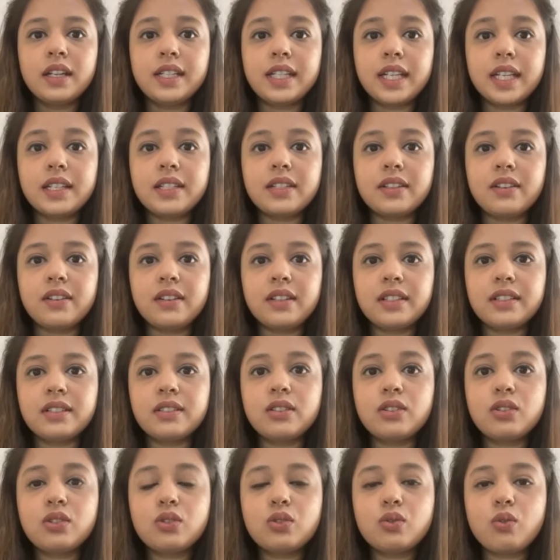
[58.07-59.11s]
data is
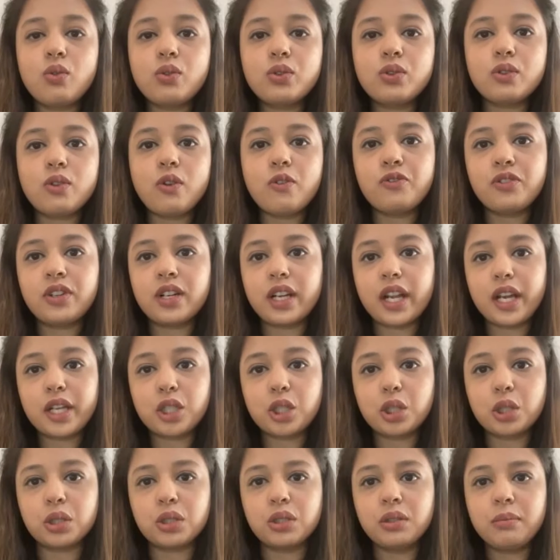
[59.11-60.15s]
the source of
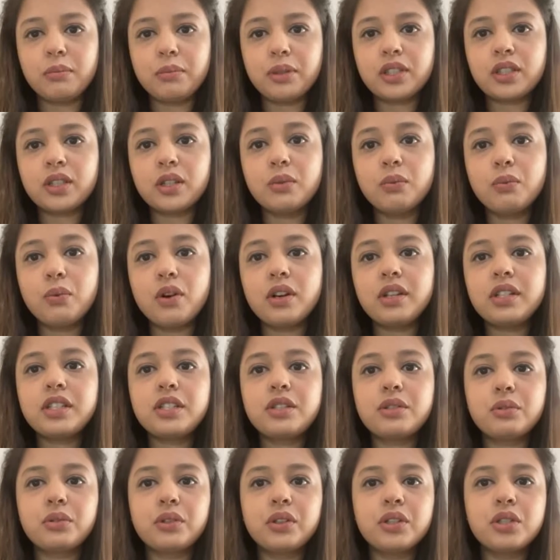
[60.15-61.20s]
collection but
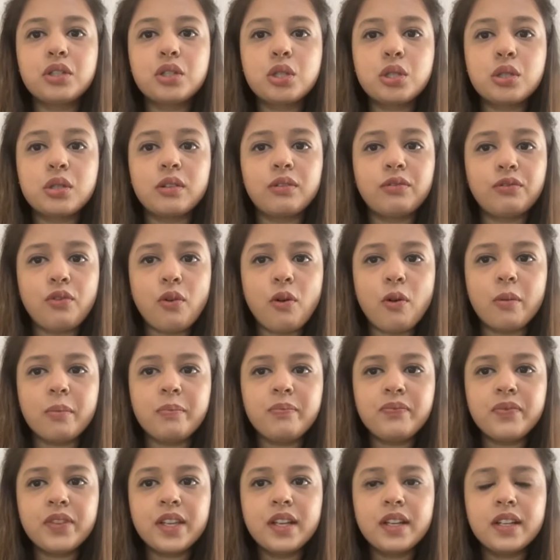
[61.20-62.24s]
converted to the digital
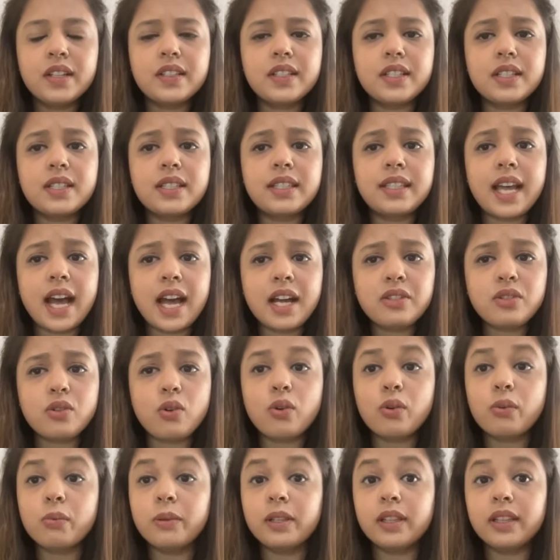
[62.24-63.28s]
form, does that
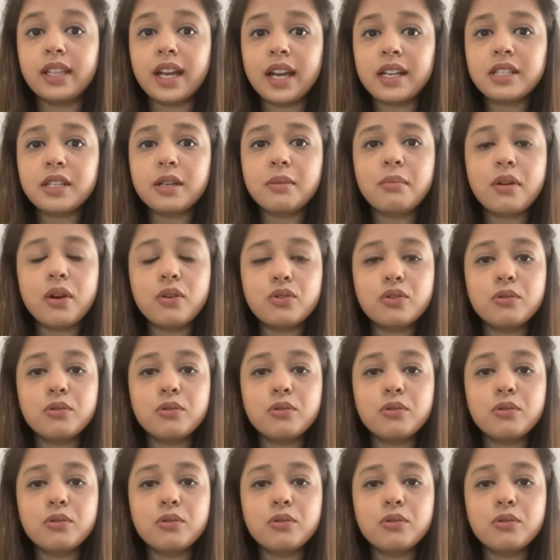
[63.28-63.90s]
or will that amount